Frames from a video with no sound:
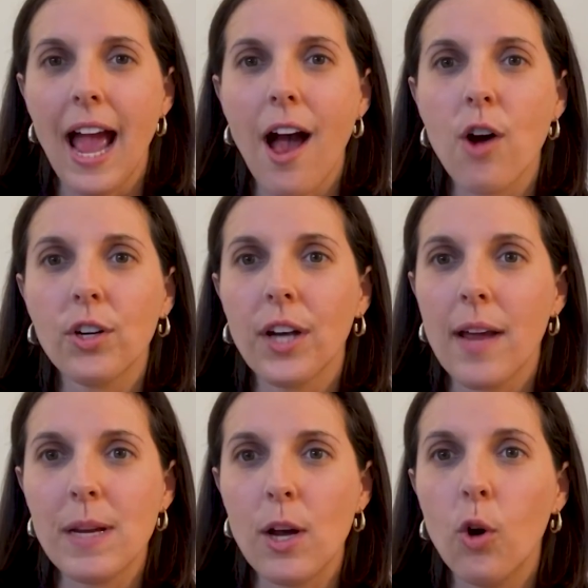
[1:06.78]
how could
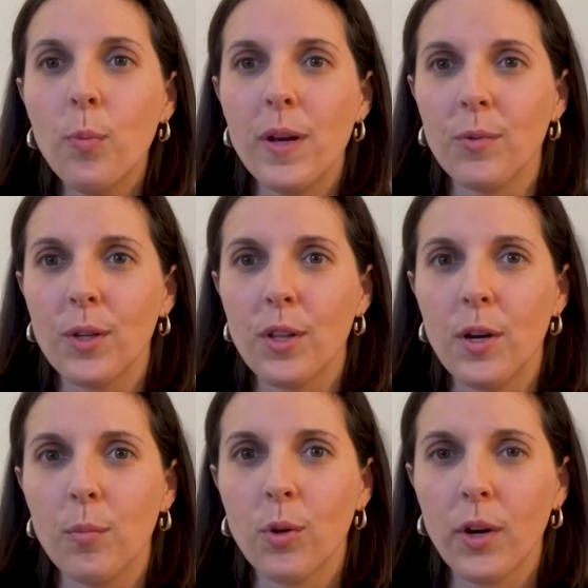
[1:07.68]
I be open with an
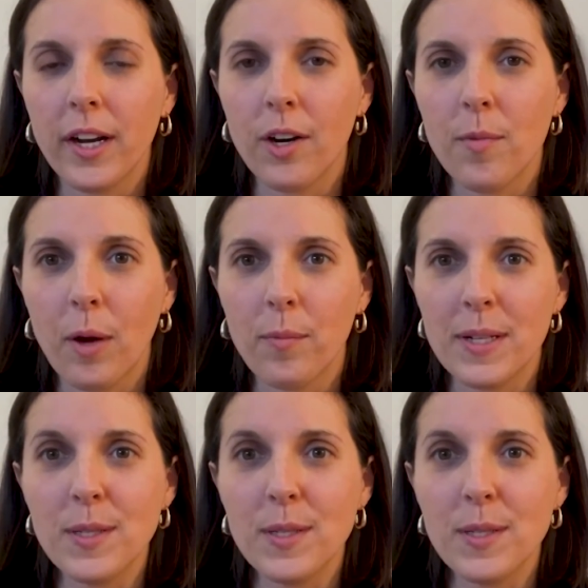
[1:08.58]
employer about my